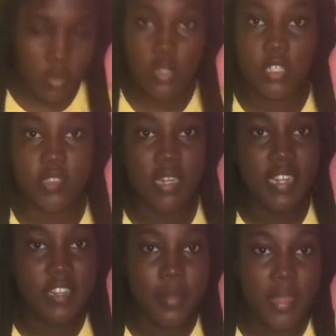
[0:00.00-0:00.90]
Just
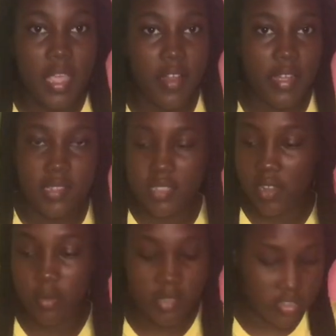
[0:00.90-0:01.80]
cleaning up the areas, taking
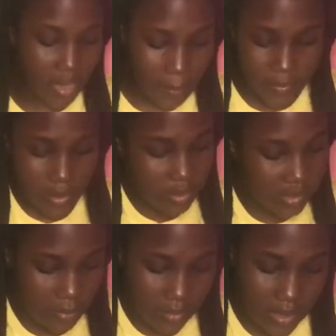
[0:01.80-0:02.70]
up the scraps, you know,
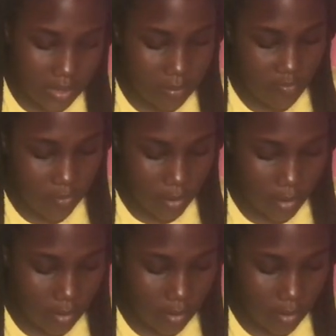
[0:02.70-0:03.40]
same thing I did before.